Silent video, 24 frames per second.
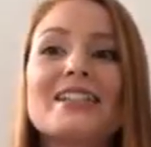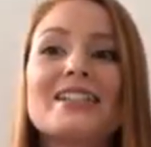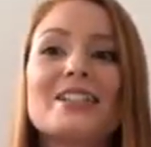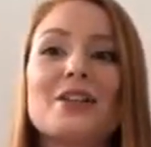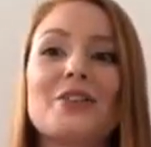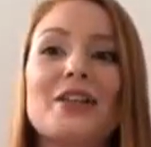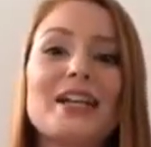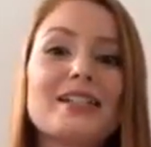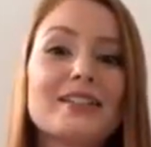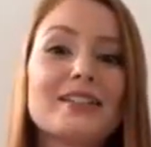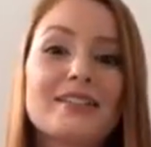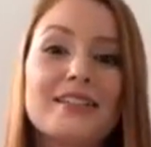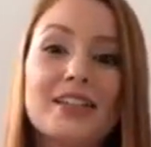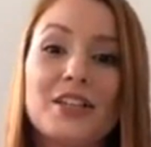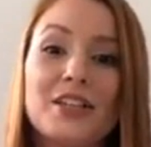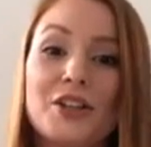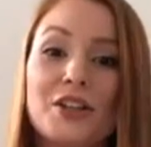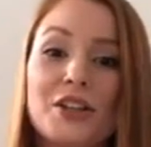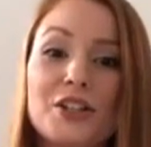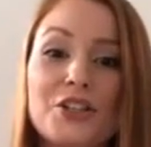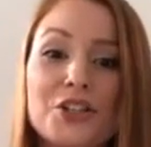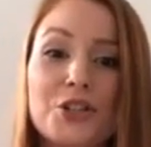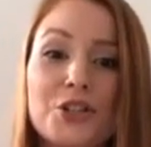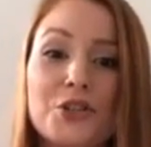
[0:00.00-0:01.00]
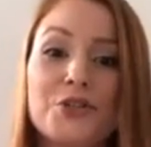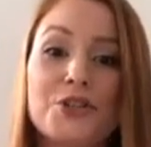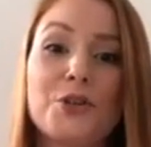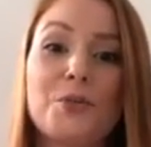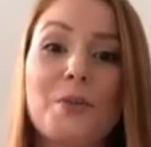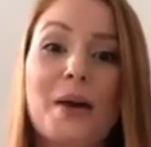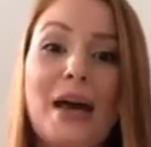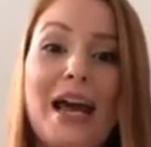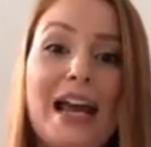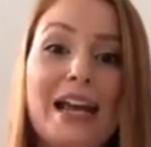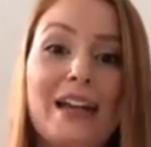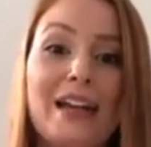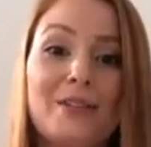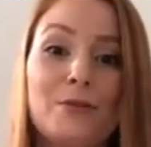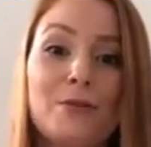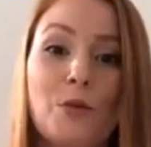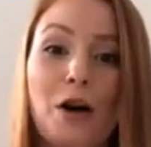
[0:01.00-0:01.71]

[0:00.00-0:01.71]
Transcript: so that's the thing, you can choose your pain.